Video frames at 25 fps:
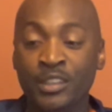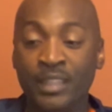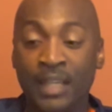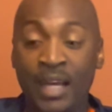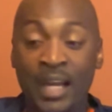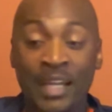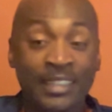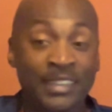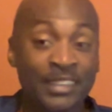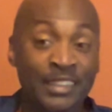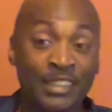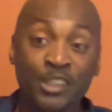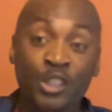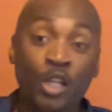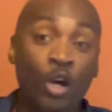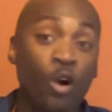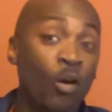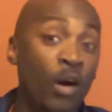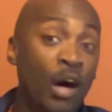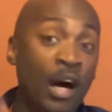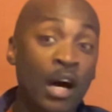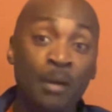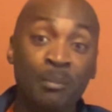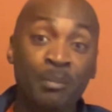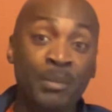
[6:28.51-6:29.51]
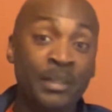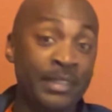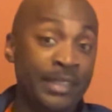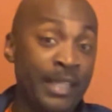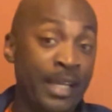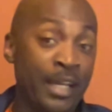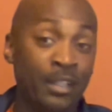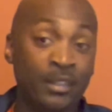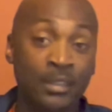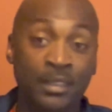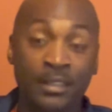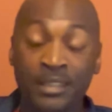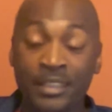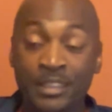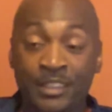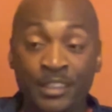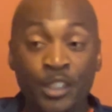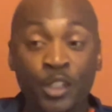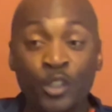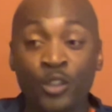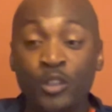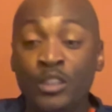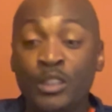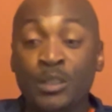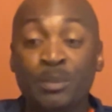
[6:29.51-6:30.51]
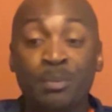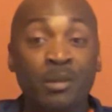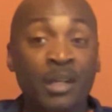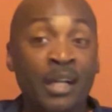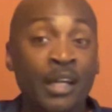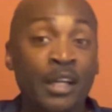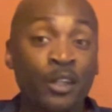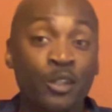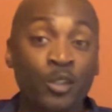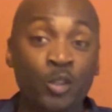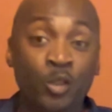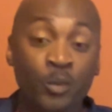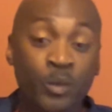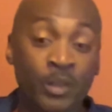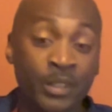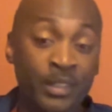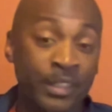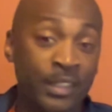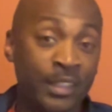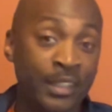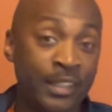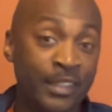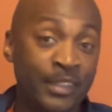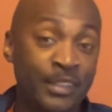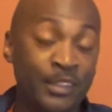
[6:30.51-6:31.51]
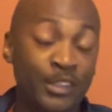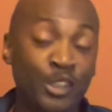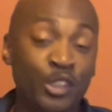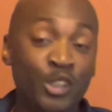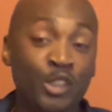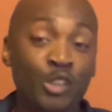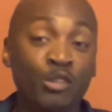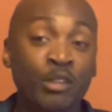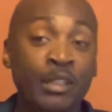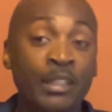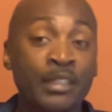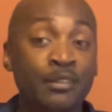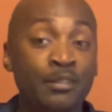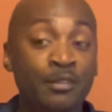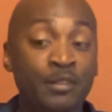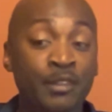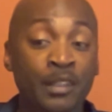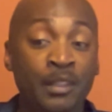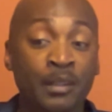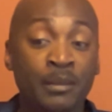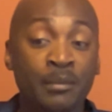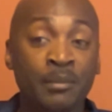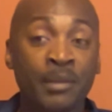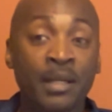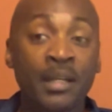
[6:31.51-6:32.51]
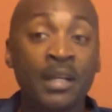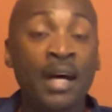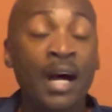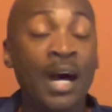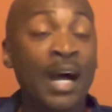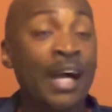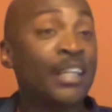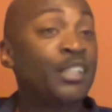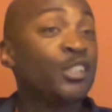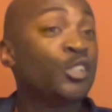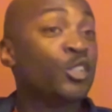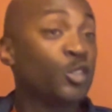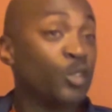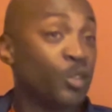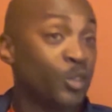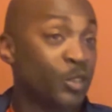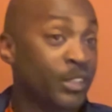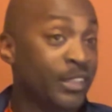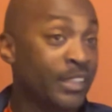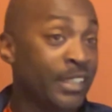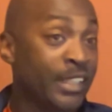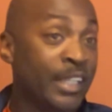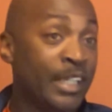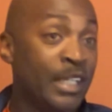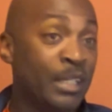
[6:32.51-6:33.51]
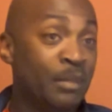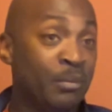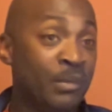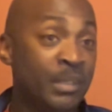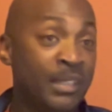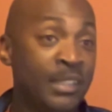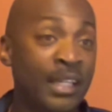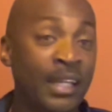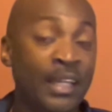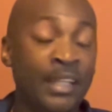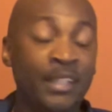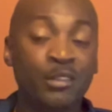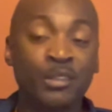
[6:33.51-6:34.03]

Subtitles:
I can just go up and down the list. Ernest Brown, who went straight from high school to the NBA.